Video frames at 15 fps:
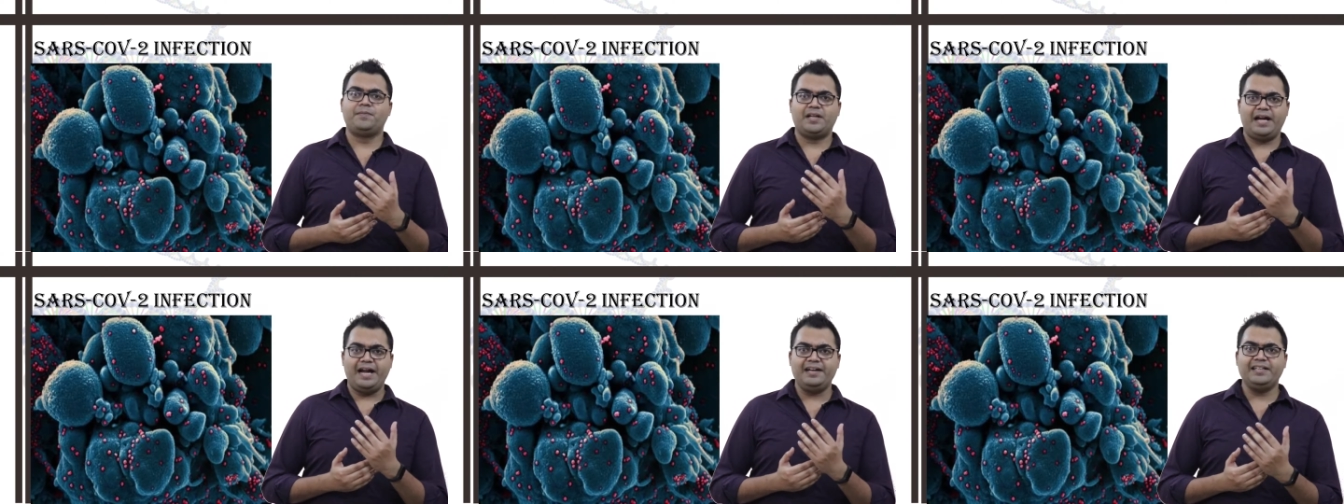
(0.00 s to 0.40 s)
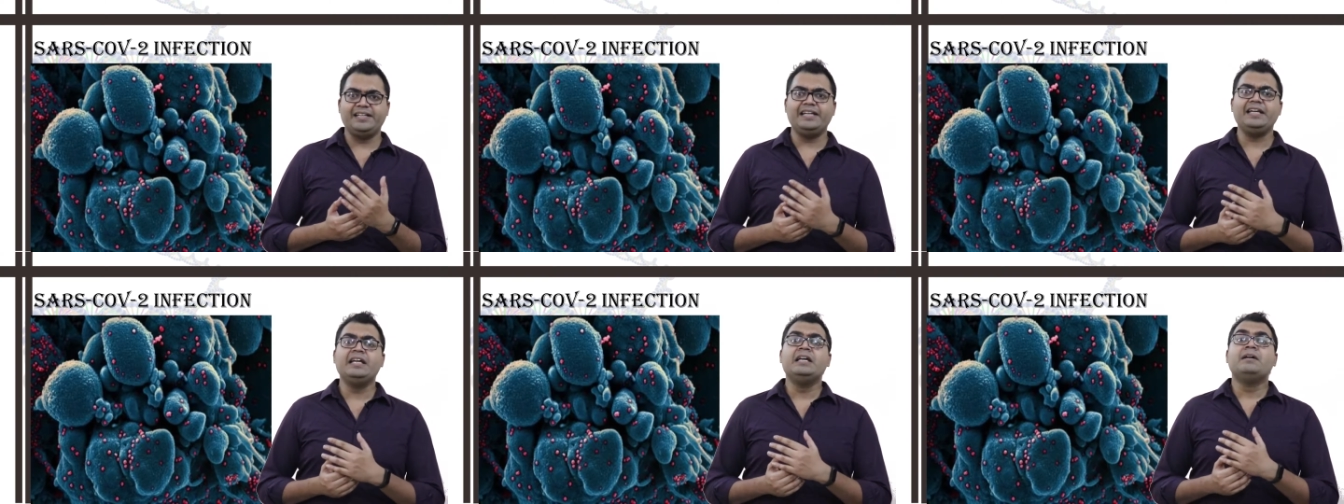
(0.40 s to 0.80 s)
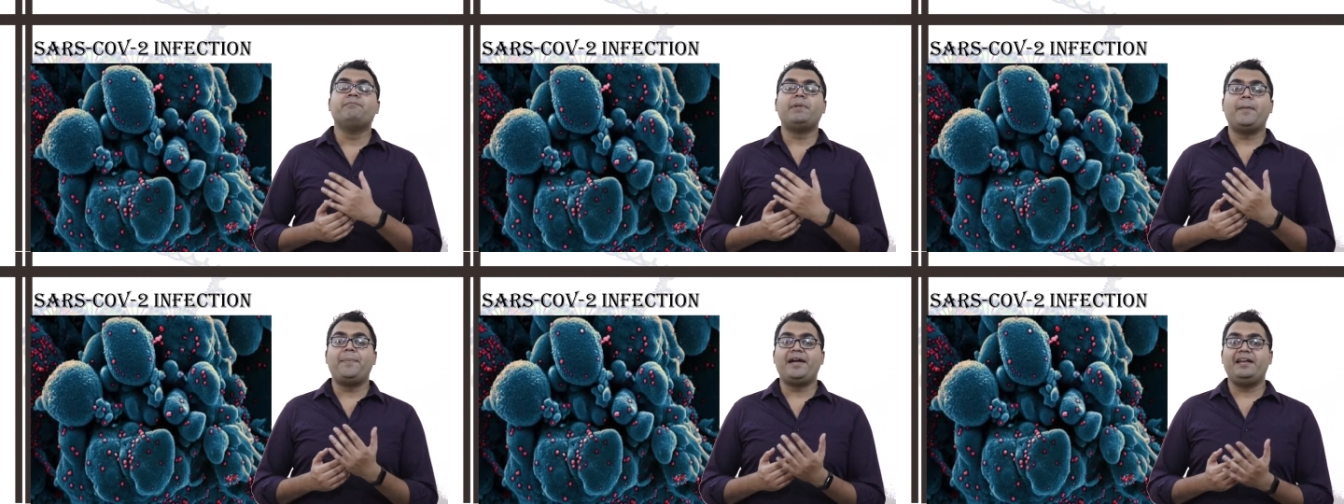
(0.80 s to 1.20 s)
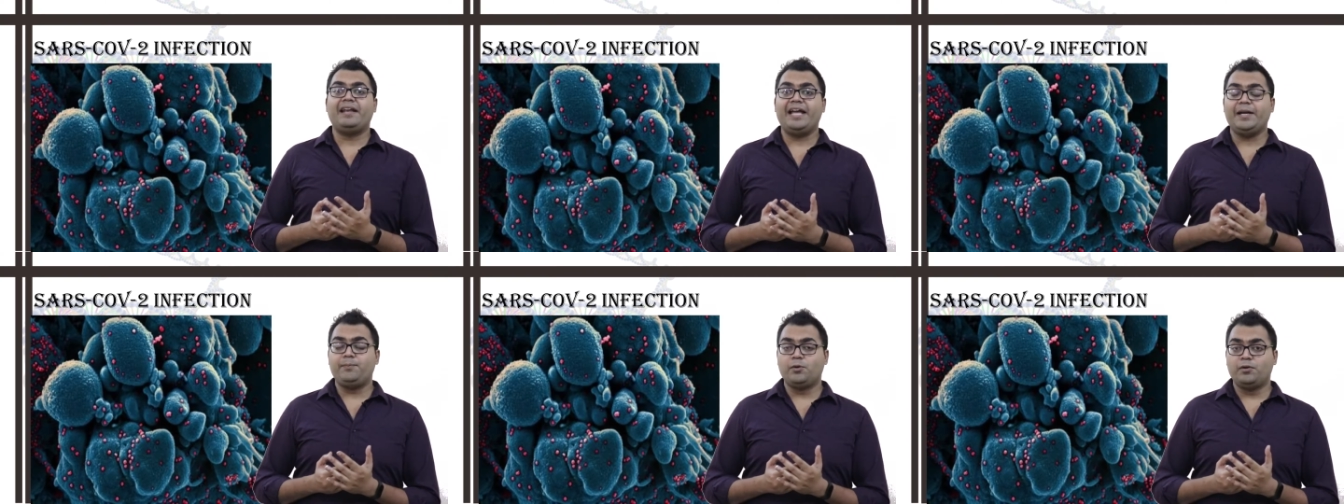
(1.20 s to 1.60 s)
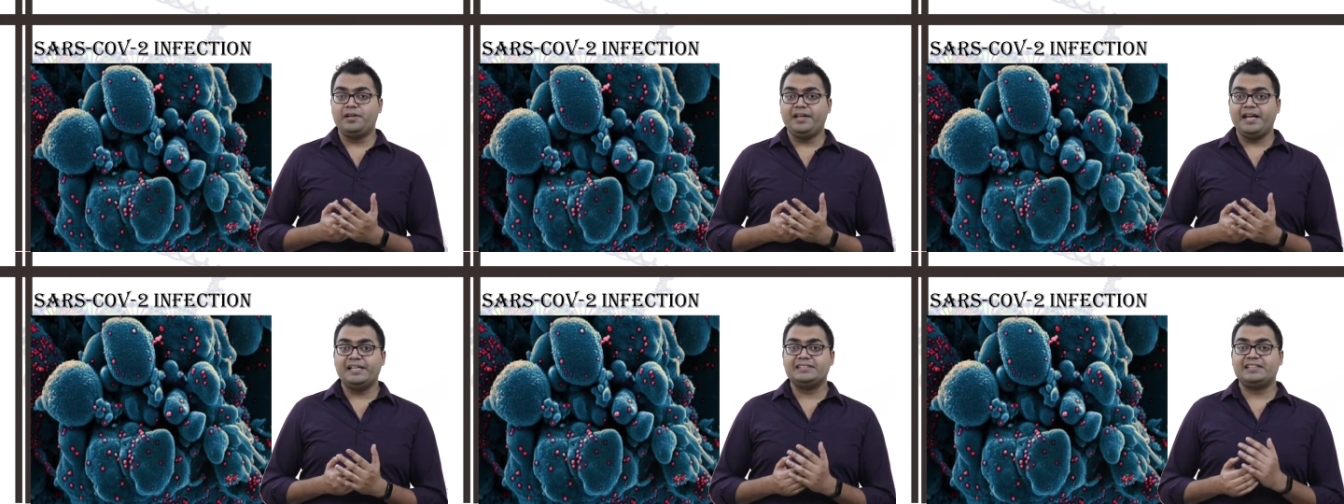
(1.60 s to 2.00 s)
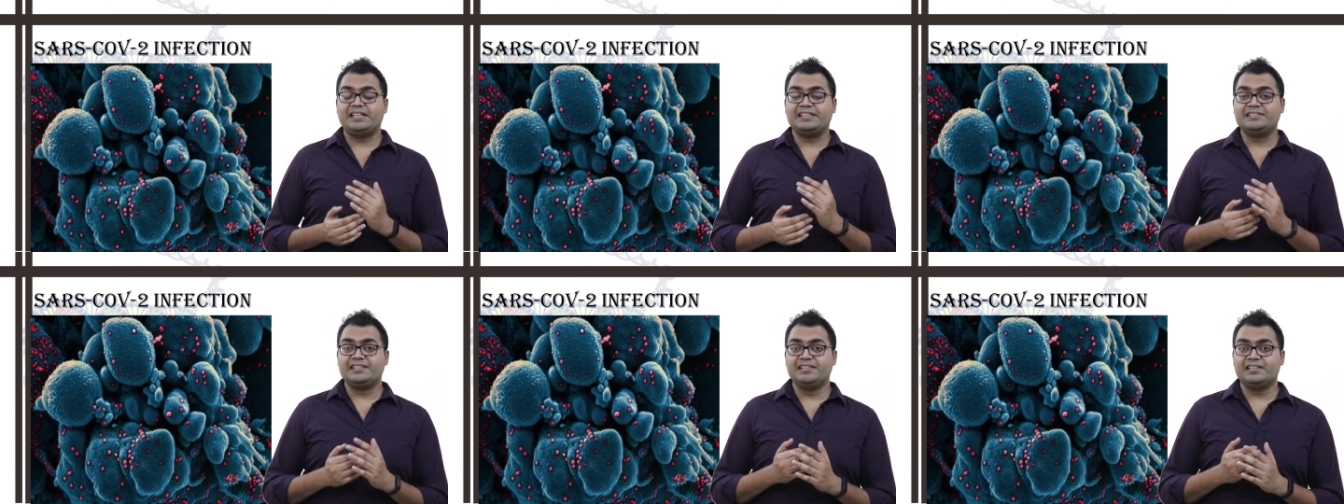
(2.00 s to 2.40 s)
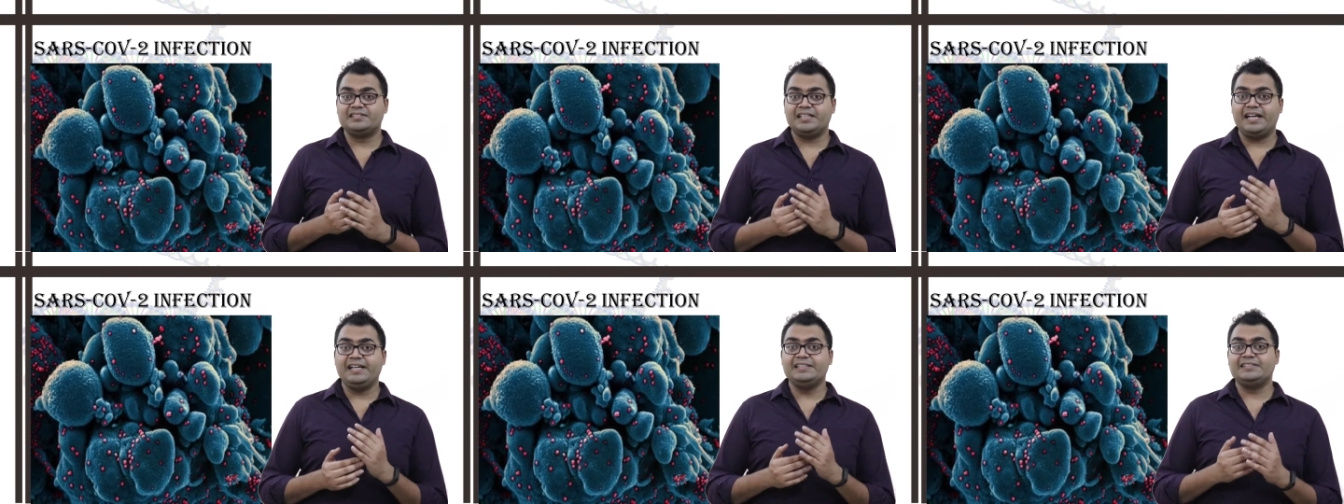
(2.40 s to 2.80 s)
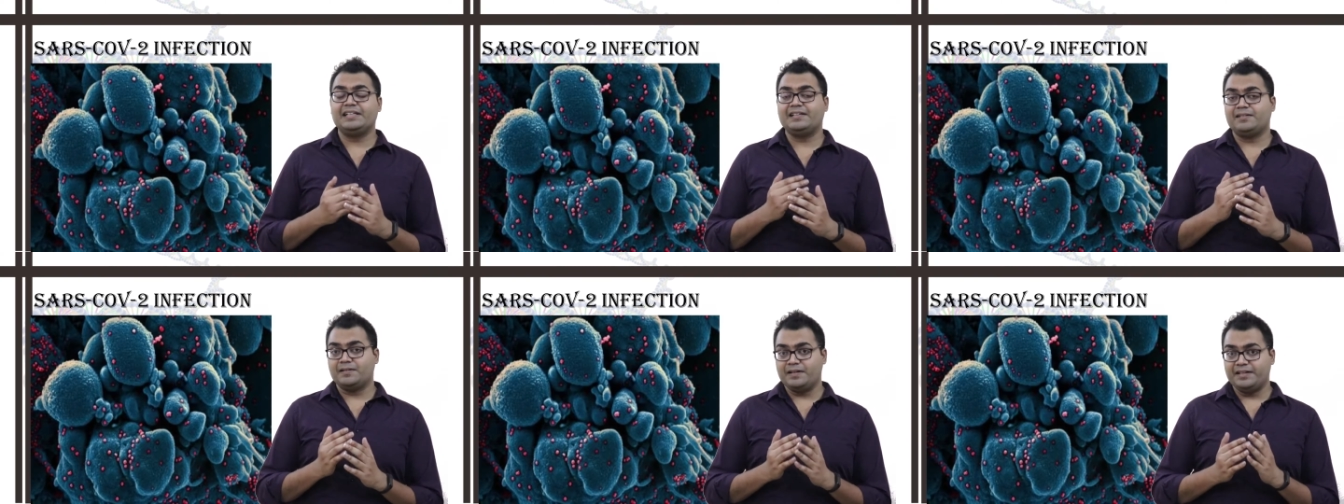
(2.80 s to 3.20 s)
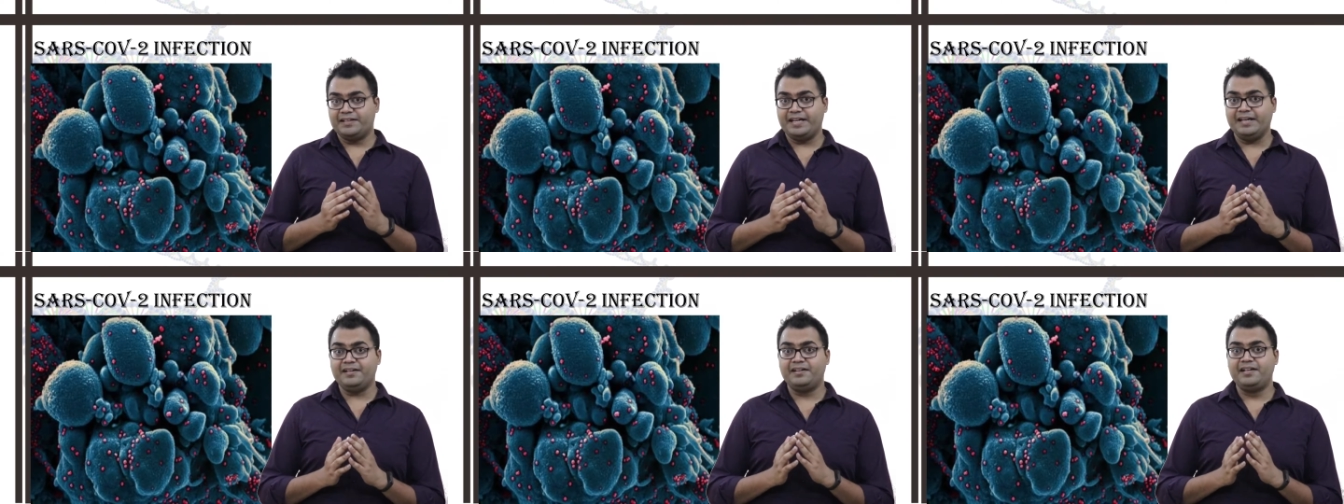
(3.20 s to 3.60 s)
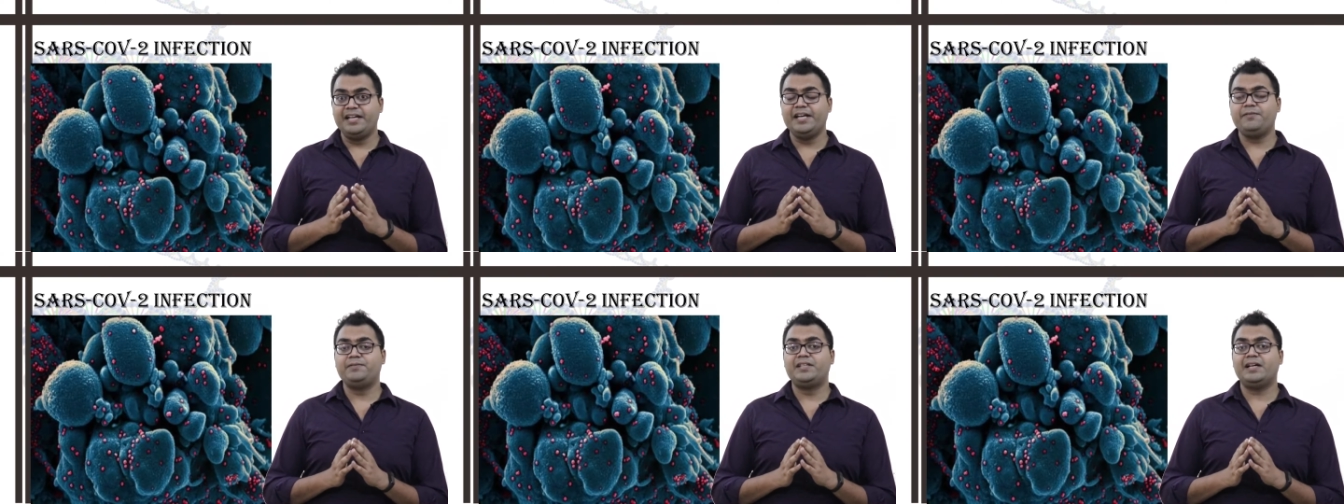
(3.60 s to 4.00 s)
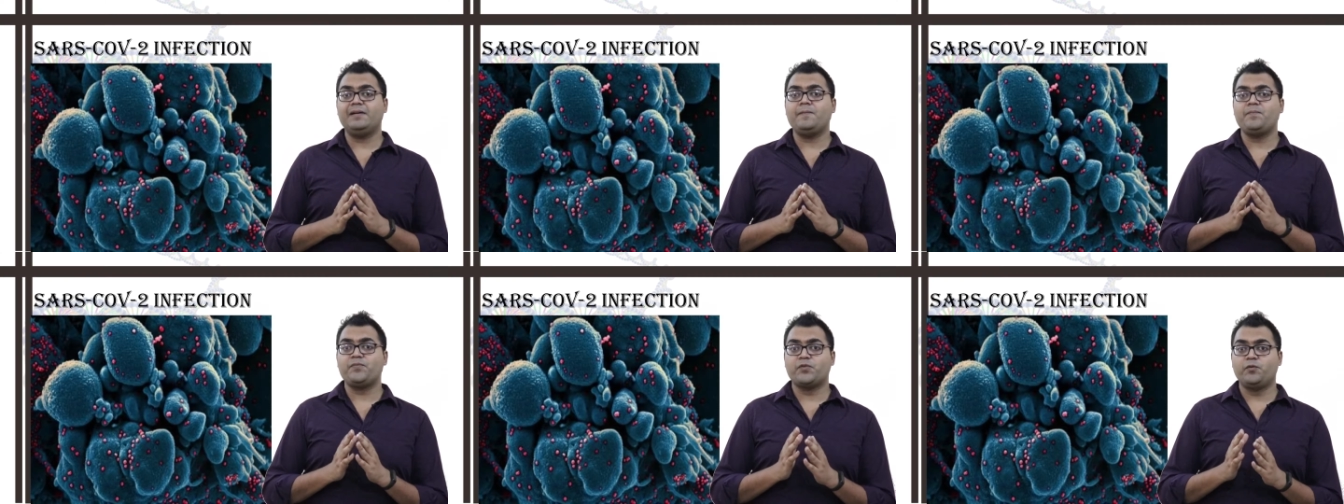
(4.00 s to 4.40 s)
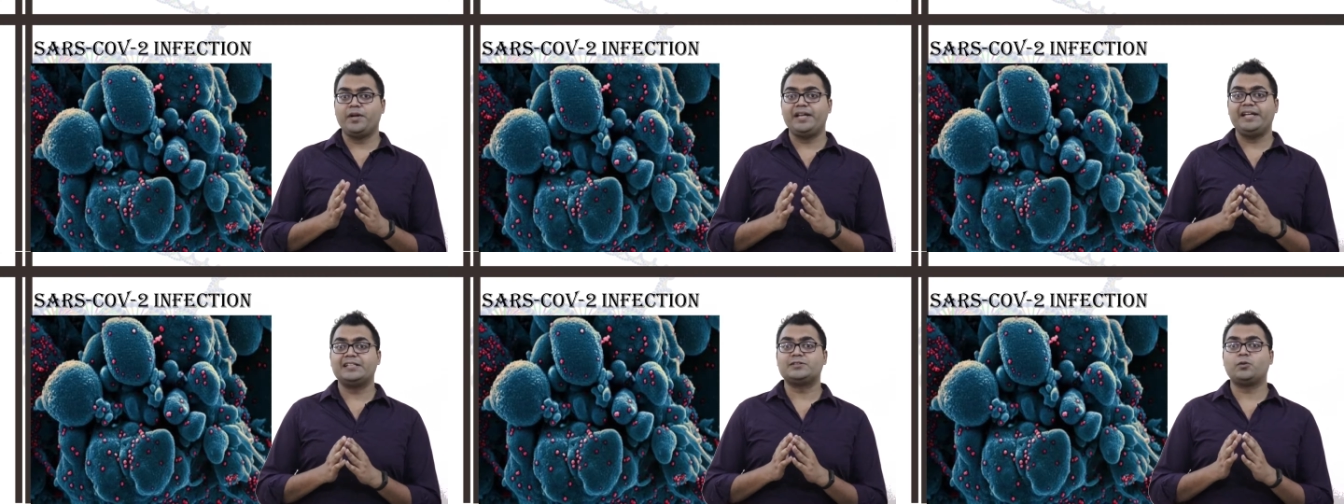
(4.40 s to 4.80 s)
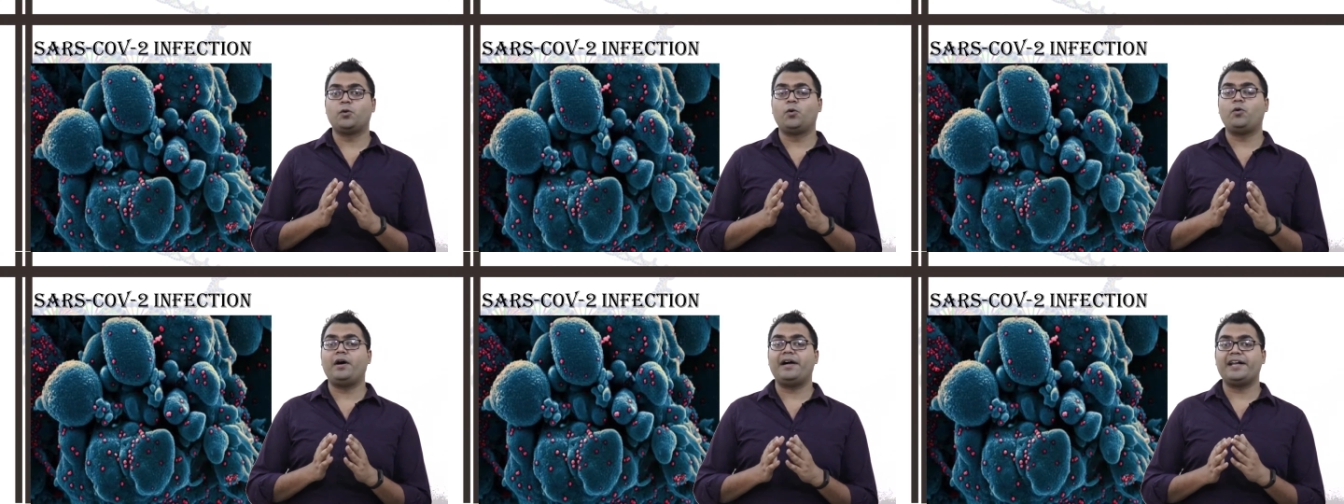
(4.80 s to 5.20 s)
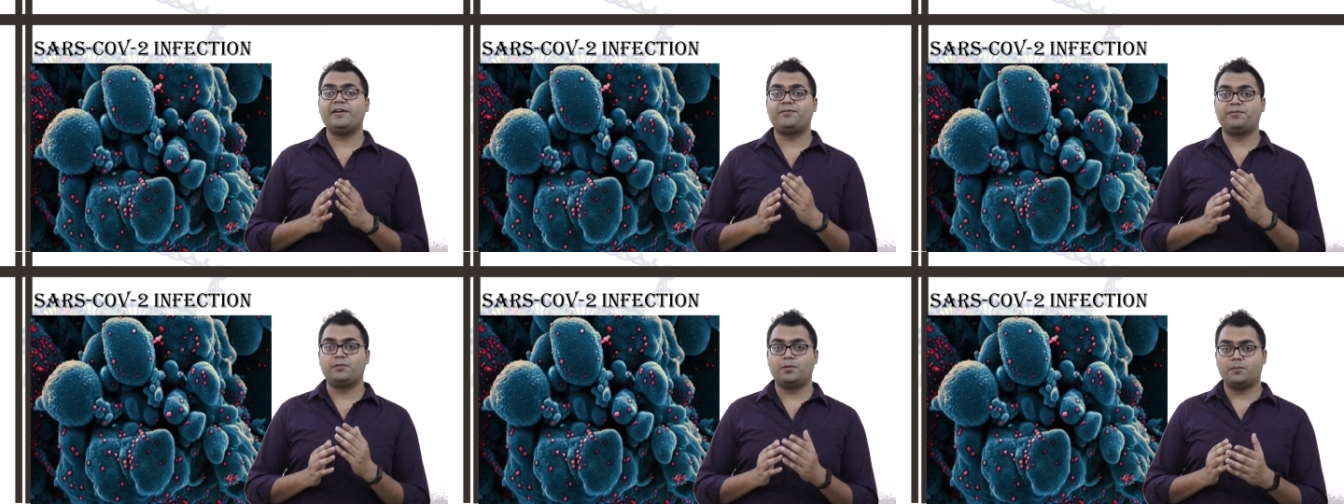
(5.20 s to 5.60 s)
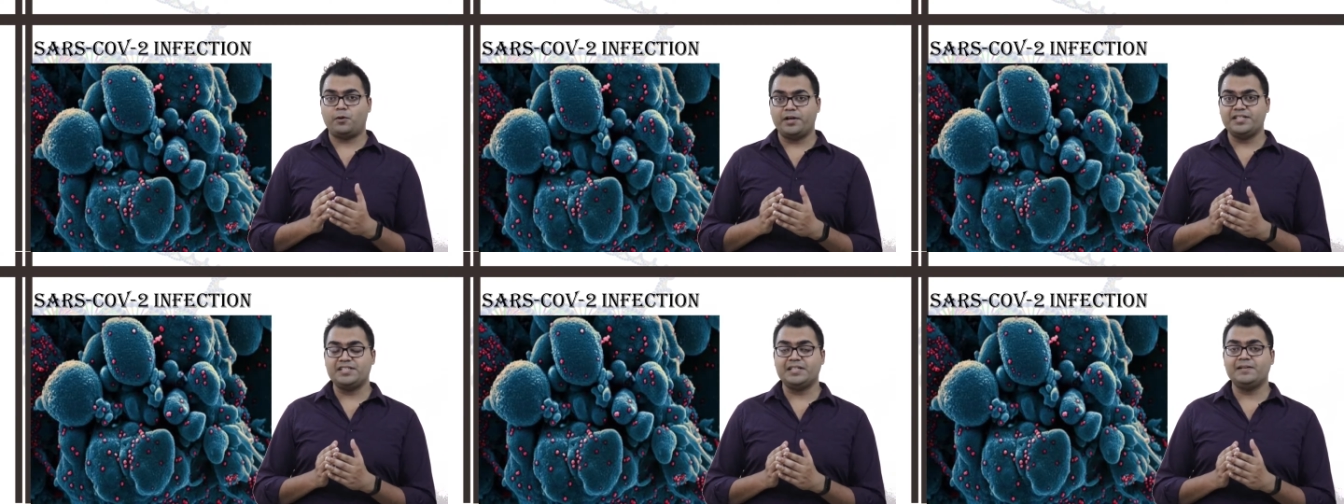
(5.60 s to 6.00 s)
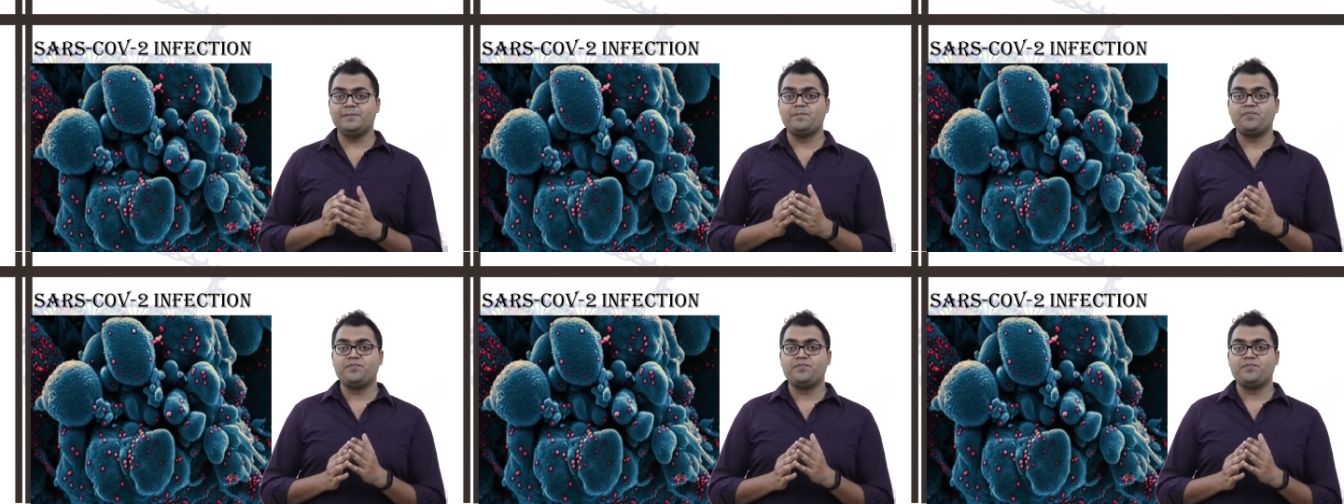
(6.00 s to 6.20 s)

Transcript: and the papain-like protease, it can synthesize and it can cleave the various ORF origin,